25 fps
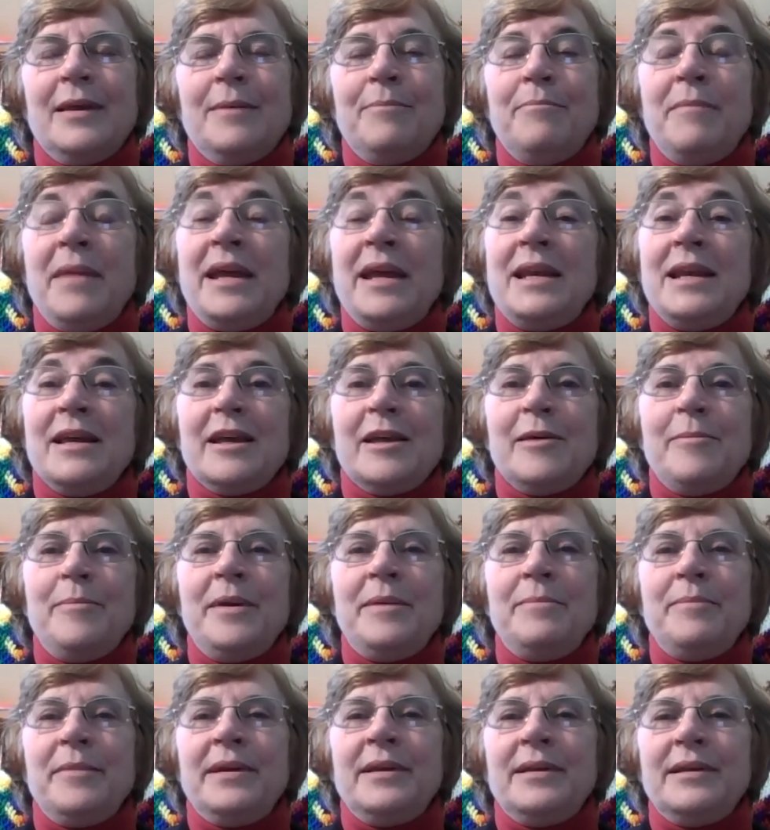made a
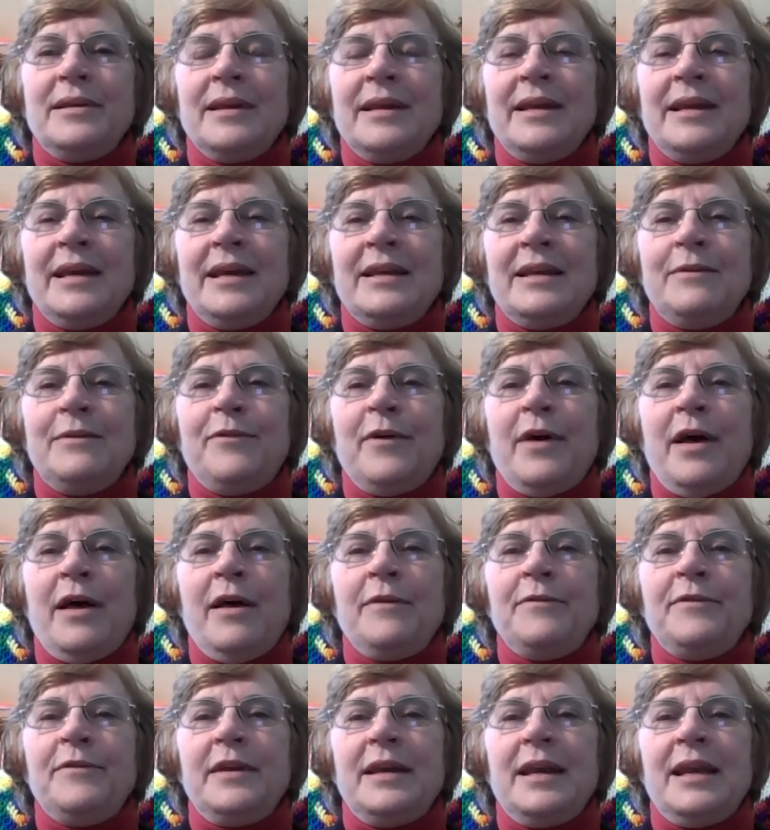commitment to get
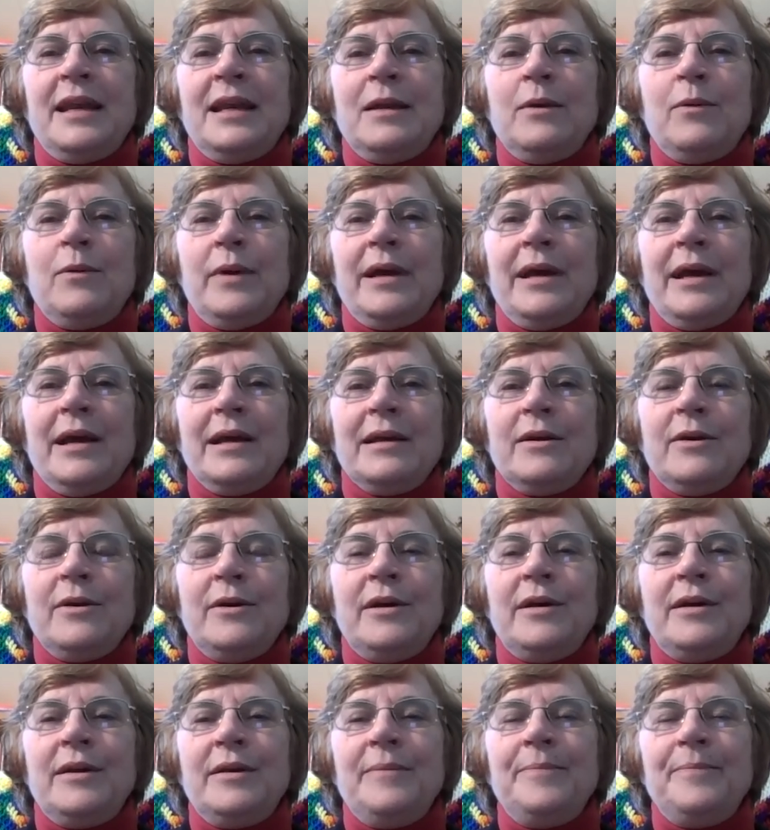involved in any way I
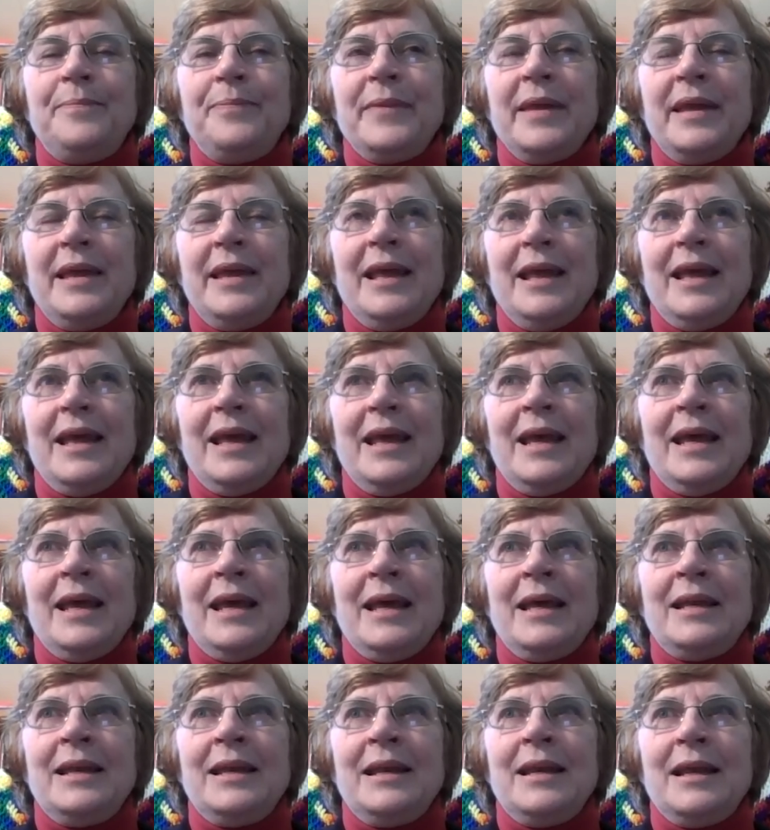could.
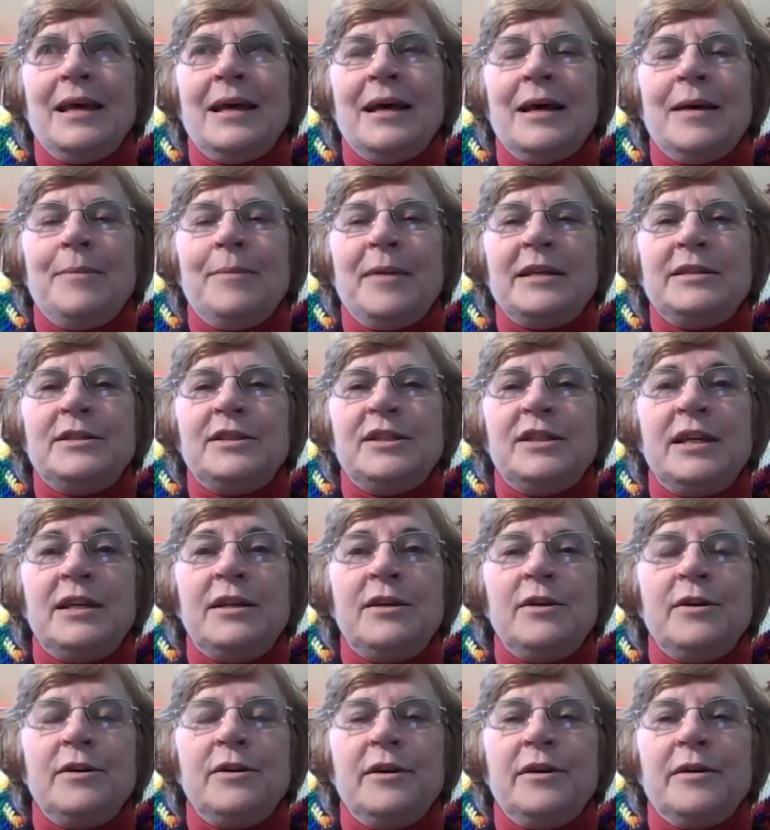And my
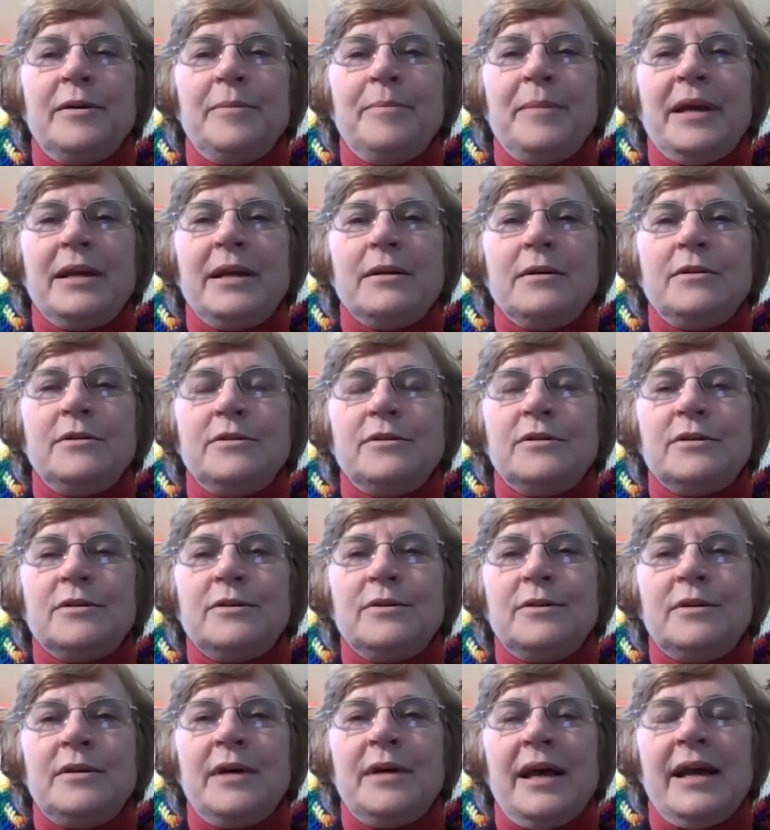senior year in medical
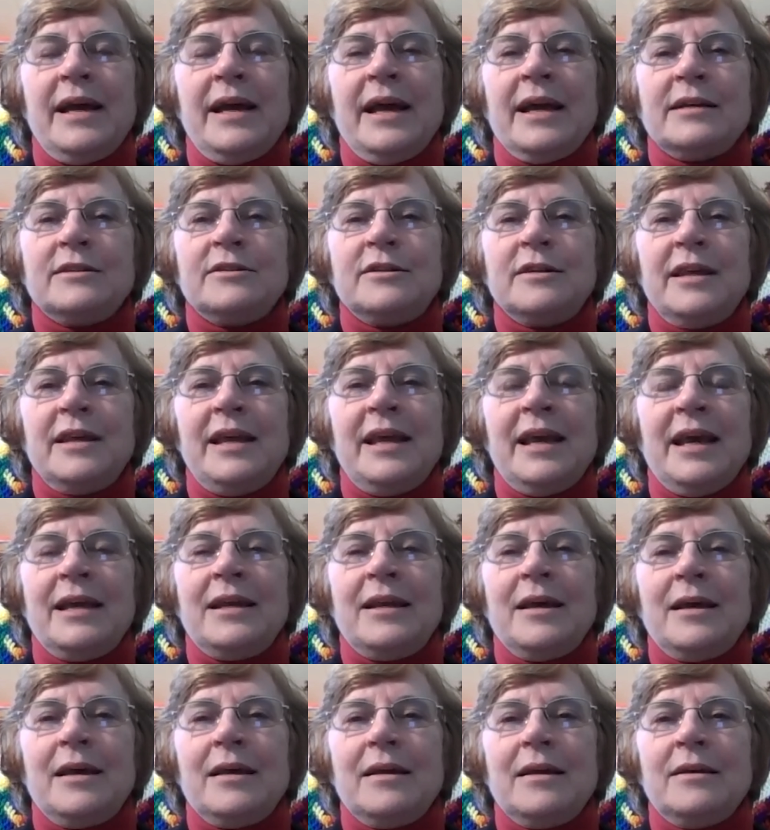school, I actually had
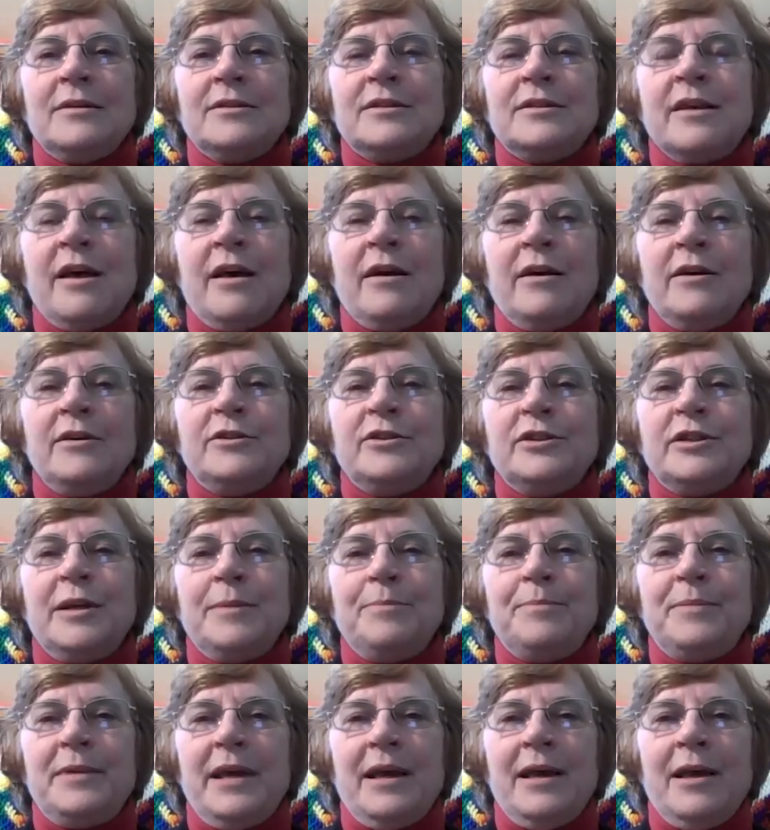a
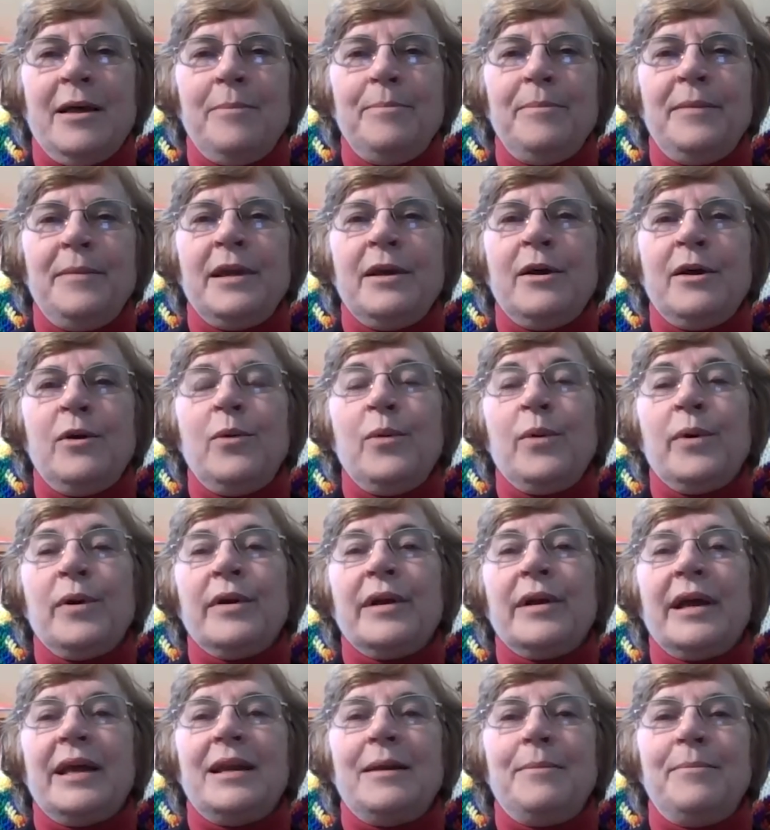scholarship to help me go work
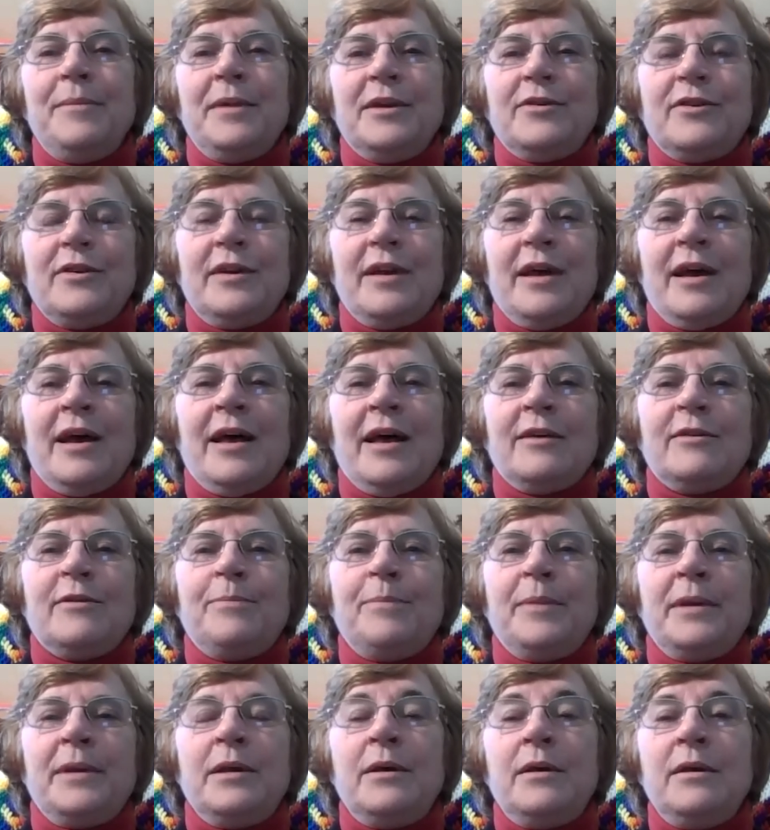at a mission
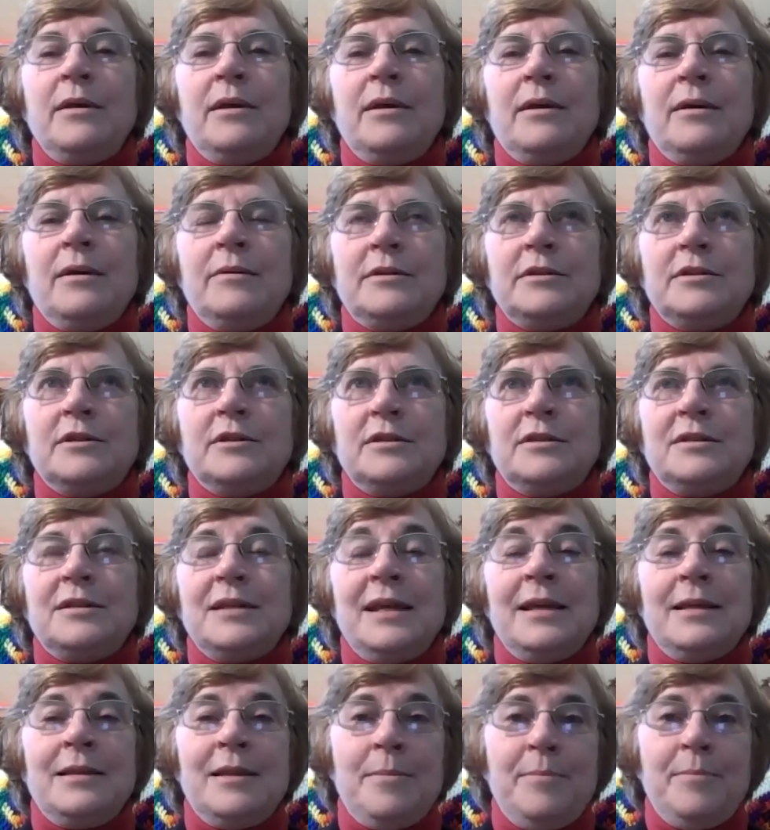hospital, which is
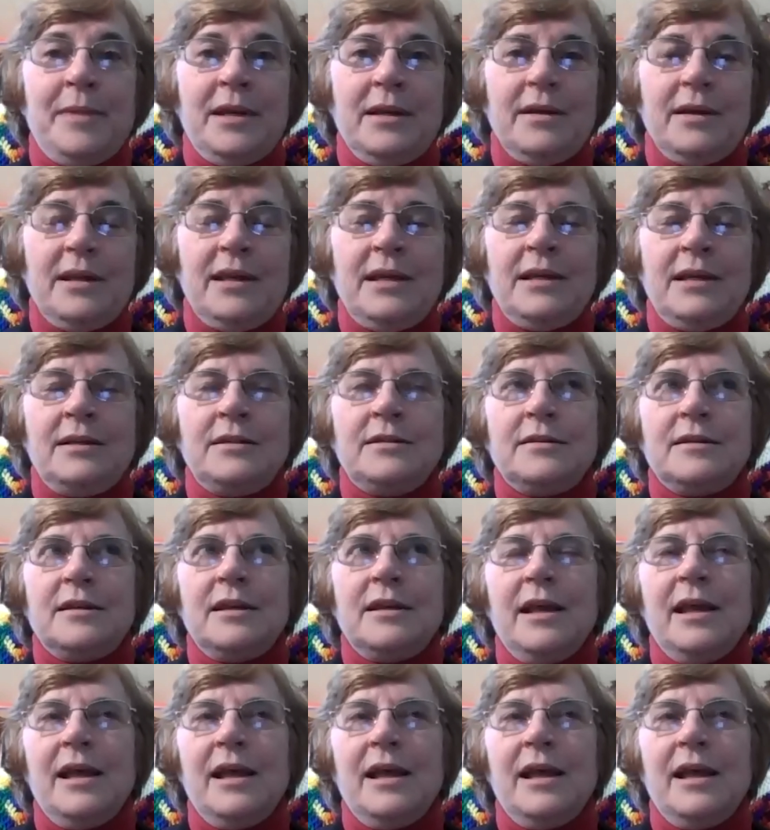in the Middle East,